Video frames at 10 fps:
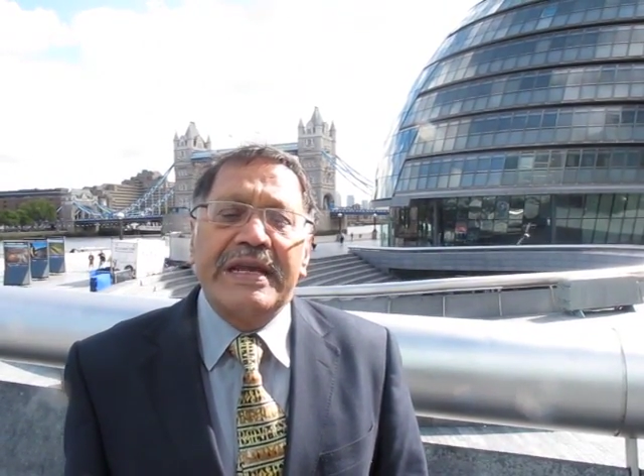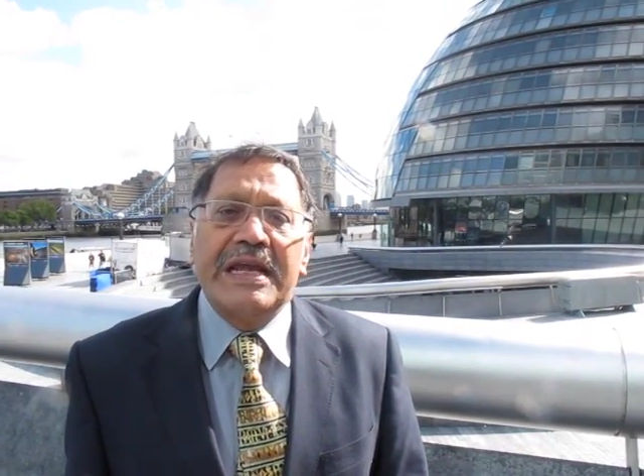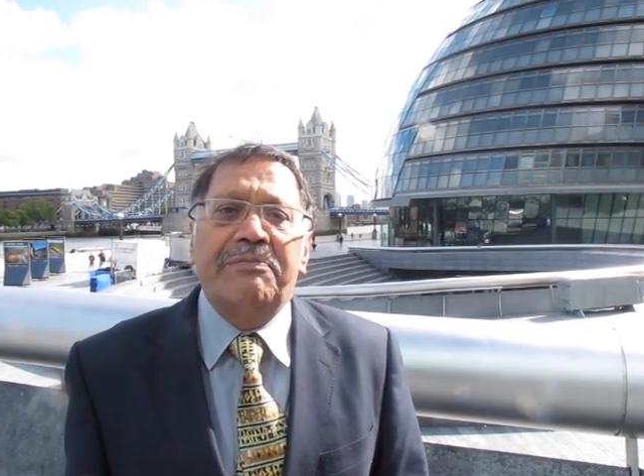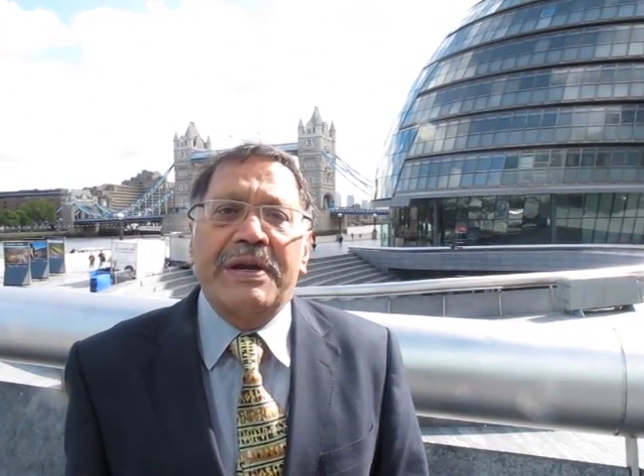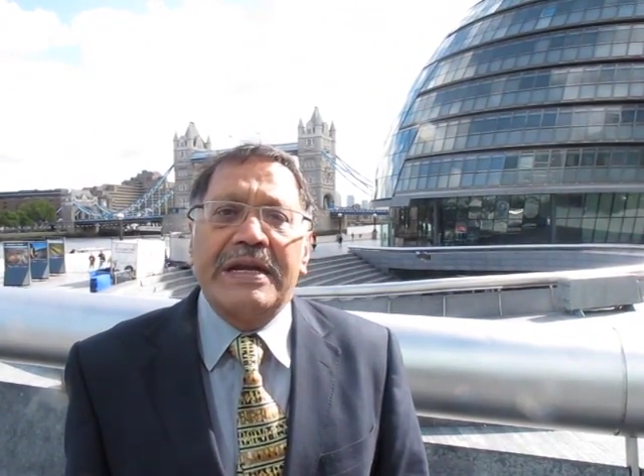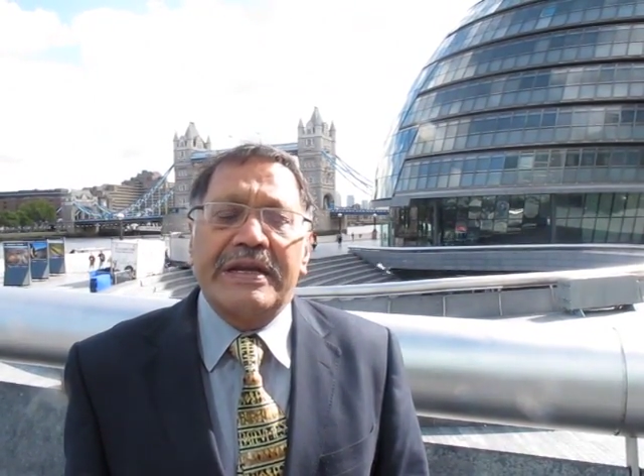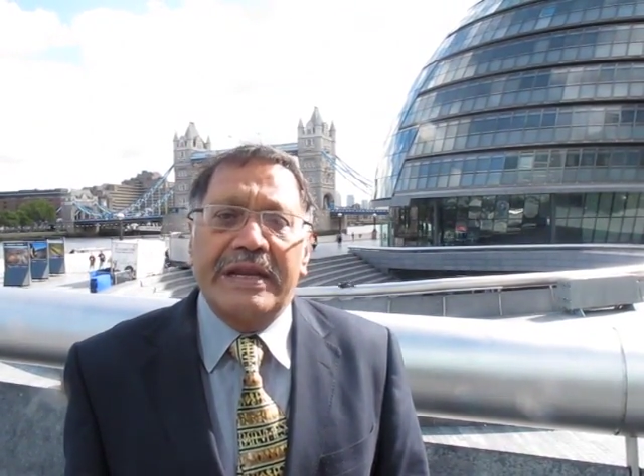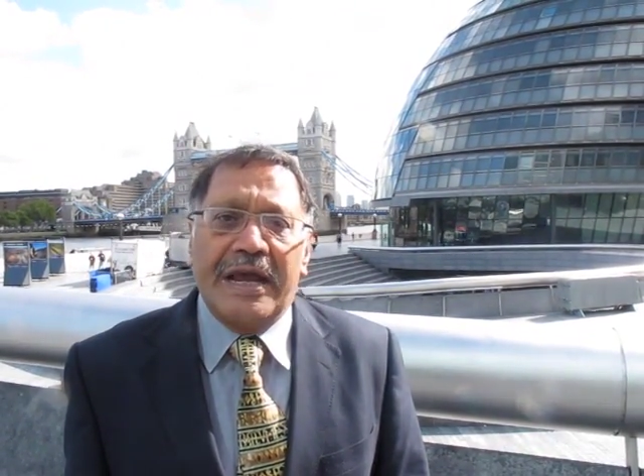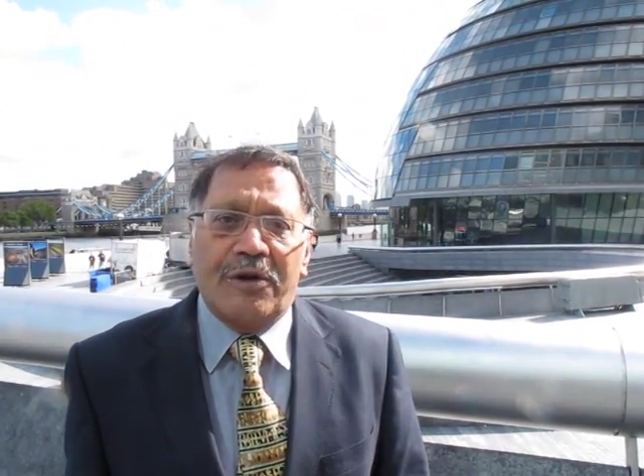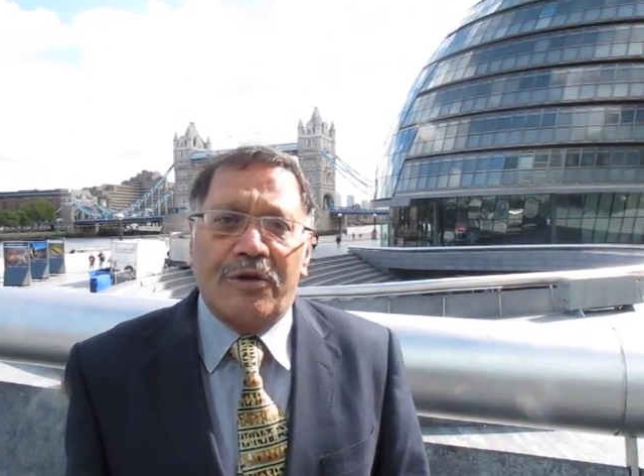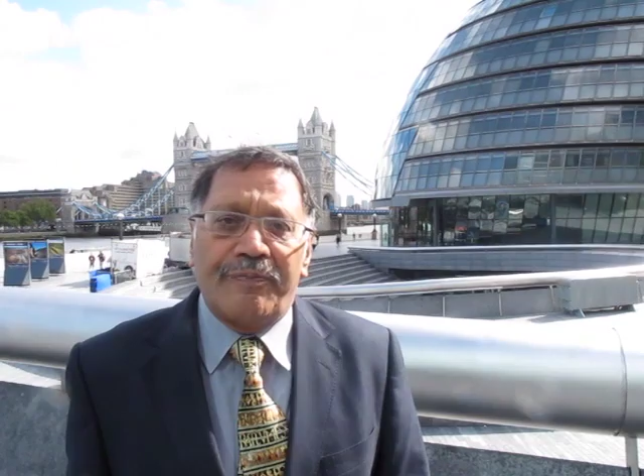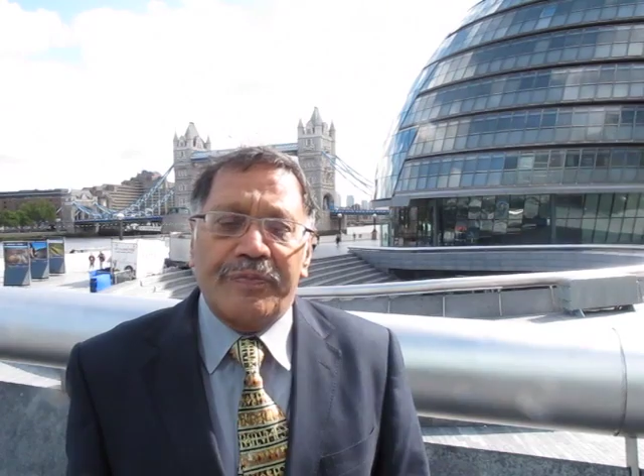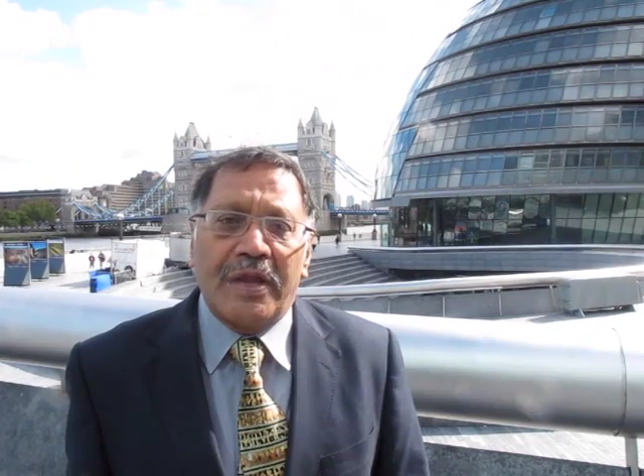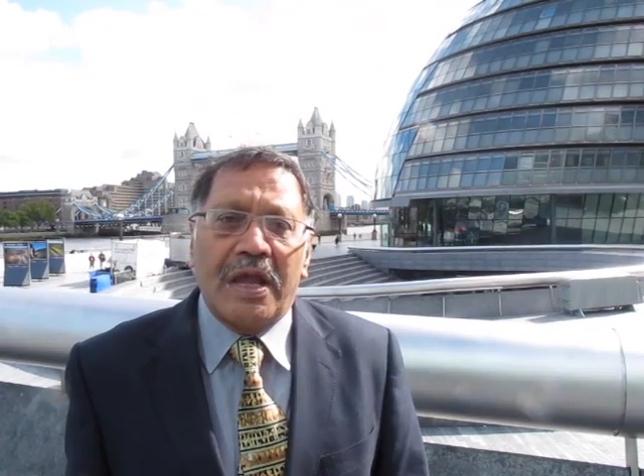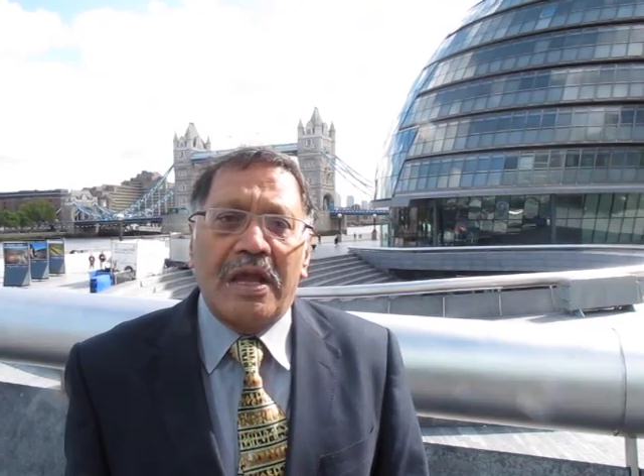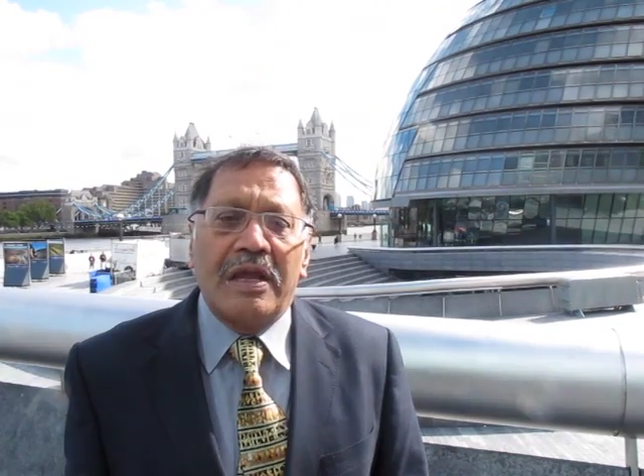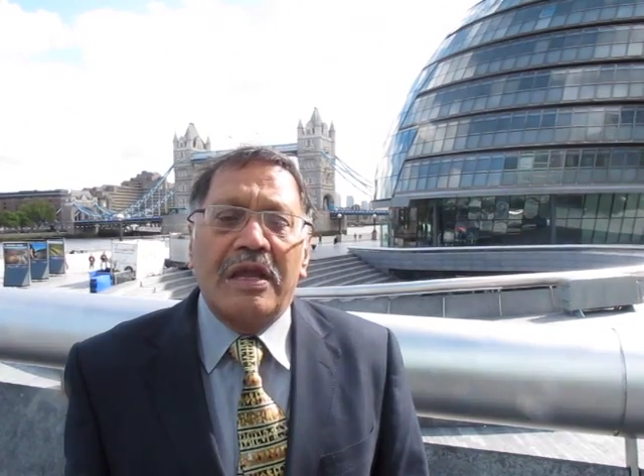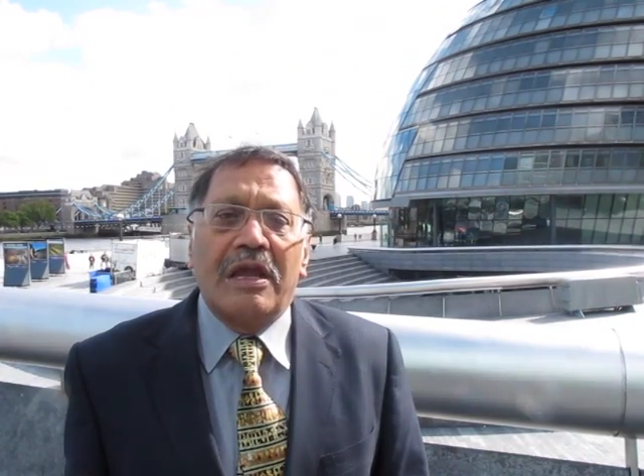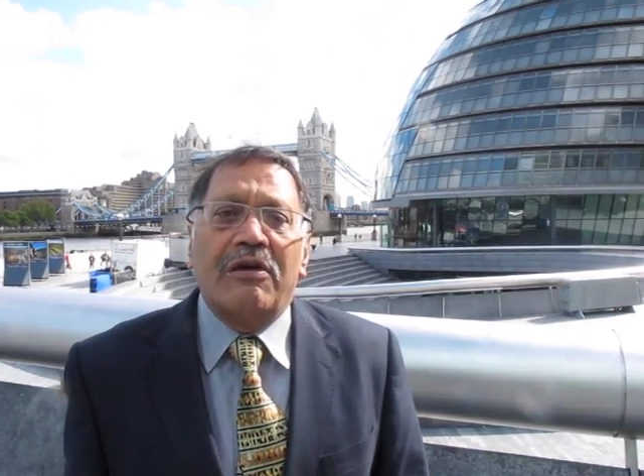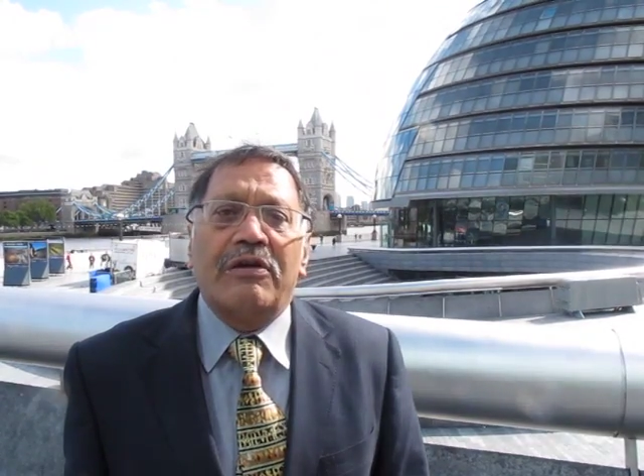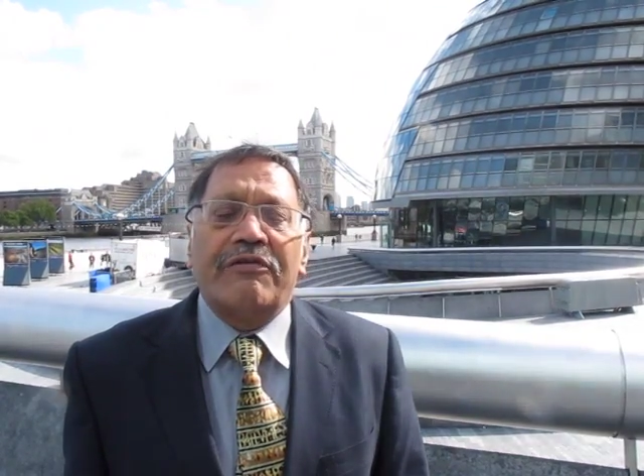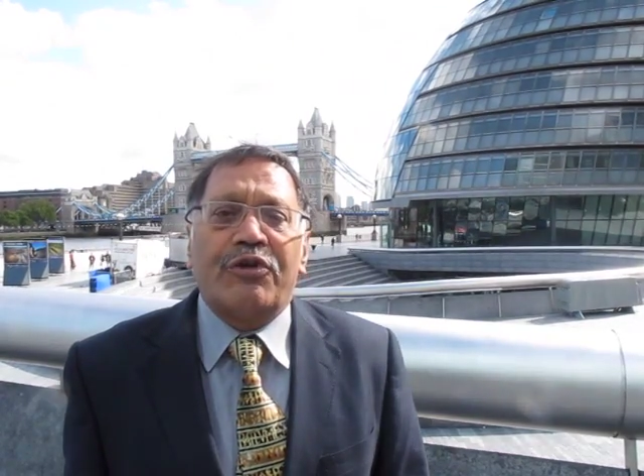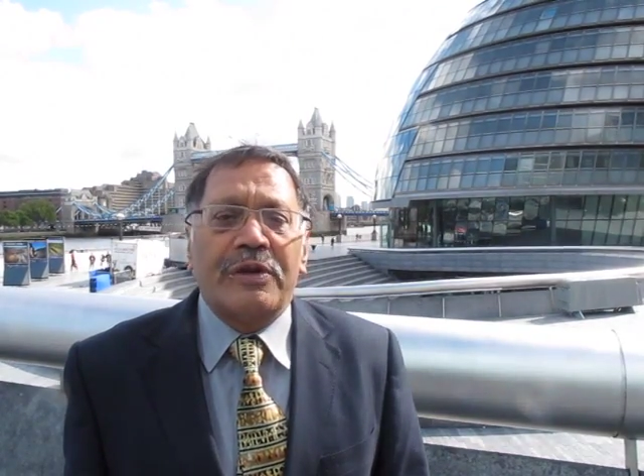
in Brent and Harrow. If